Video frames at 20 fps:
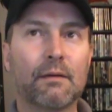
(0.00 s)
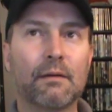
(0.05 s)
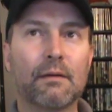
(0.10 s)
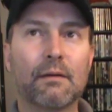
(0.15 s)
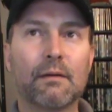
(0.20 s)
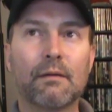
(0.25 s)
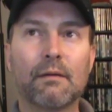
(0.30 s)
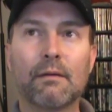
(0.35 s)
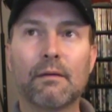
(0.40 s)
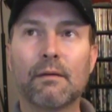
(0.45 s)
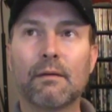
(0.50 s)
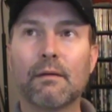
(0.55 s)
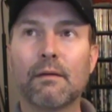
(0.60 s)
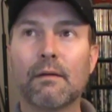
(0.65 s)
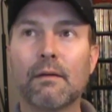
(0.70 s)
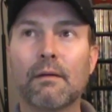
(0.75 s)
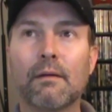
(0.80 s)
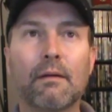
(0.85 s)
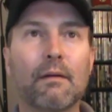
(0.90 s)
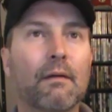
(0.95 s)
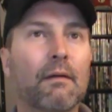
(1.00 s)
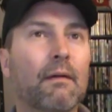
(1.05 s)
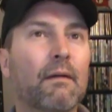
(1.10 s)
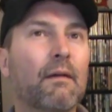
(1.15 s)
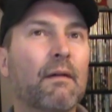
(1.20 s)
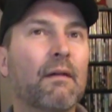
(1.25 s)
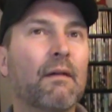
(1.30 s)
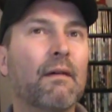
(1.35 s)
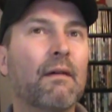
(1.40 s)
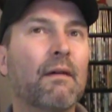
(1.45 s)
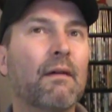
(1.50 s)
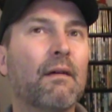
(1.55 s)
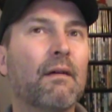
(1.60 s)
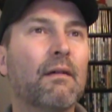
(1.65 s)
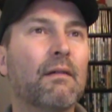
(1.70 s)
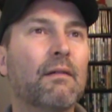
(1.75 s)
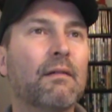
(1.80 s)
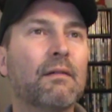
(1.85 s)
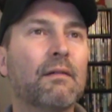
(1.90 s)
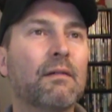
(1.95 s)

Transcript: Nobody speaks.